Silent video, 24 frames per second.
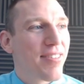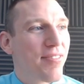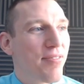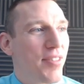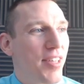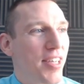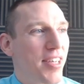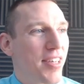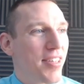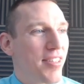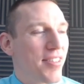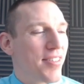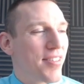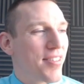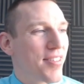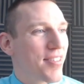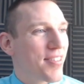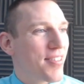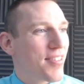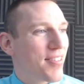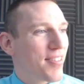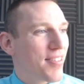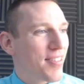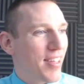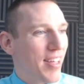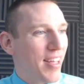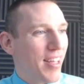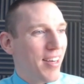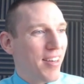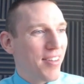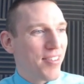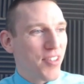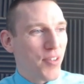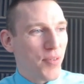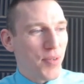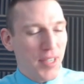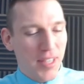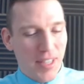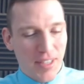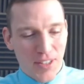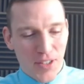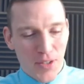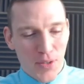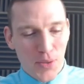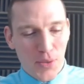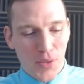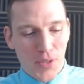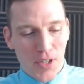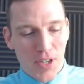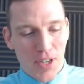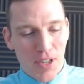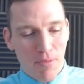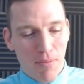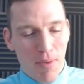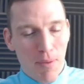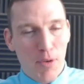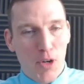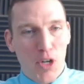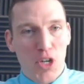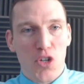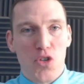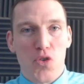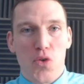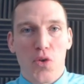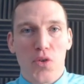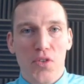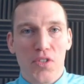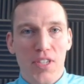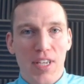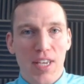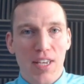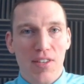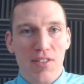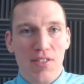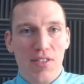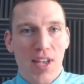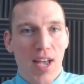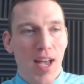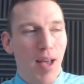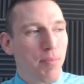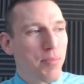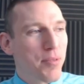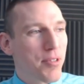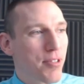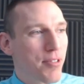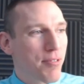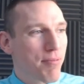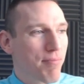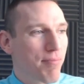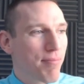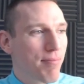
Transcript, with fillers: because, and so we can use our, remember Control C stops